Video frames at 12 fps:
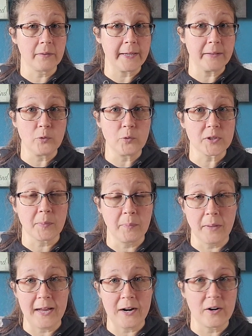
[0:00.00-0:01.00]
they lose their
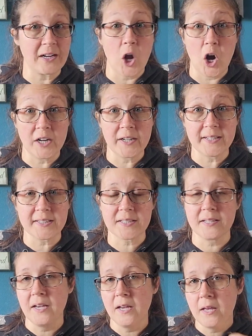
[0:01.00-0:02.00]
bladder
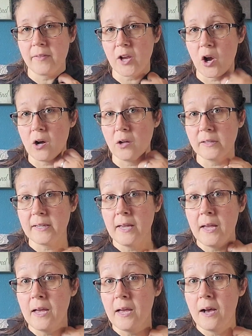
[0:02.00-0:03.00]
incontinence, they call
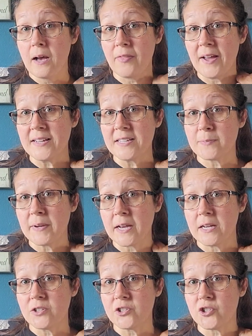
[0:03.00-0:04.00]
it. That is
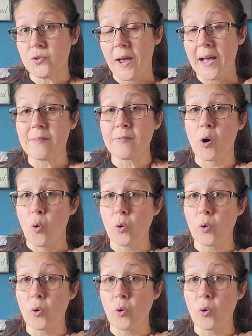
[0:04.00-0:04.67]
because you have a